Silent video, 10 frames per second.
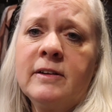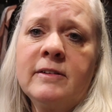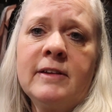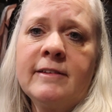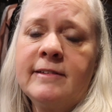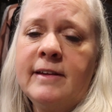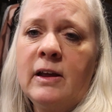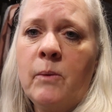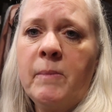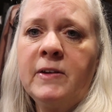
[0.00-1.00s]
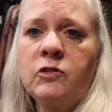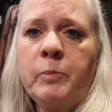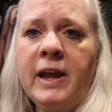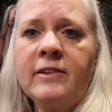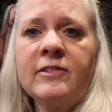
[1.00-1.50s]
It doesn't take up much
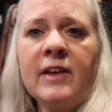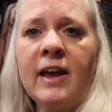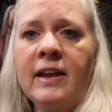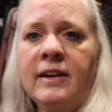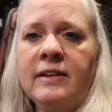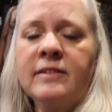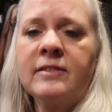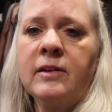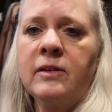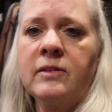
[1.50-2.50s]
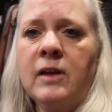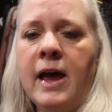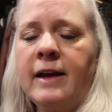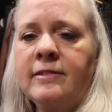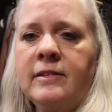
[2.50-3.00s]
space and it's
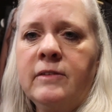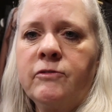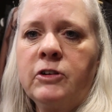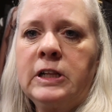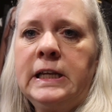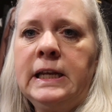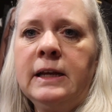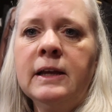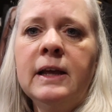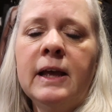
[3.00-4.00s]
excellent for cleaning.